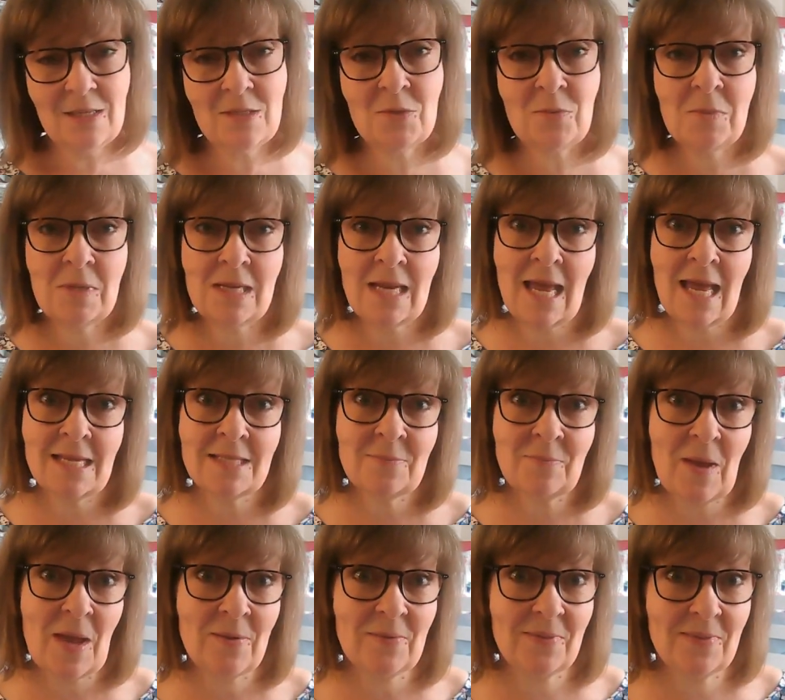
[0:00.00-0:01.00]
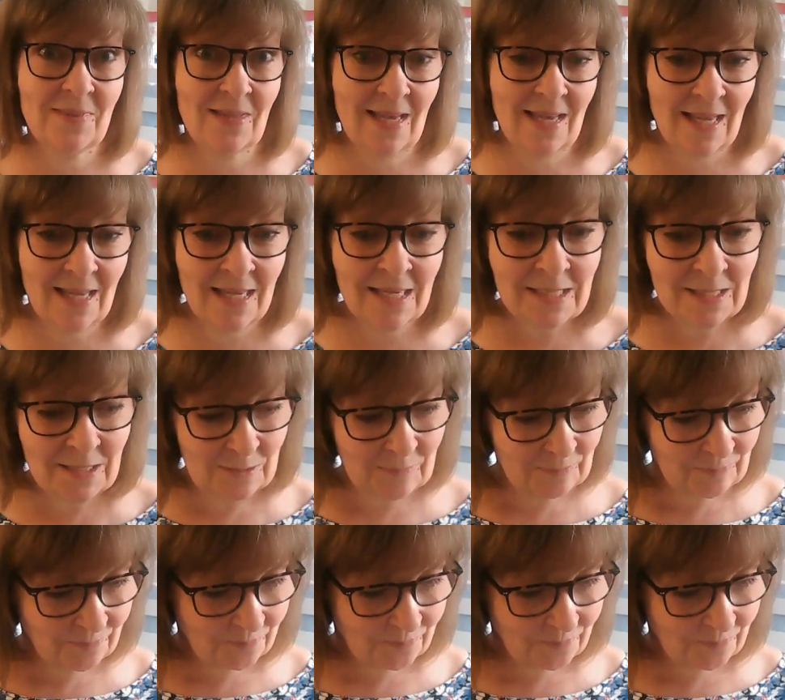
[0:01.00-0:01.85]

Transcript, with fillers: so I'm glad about that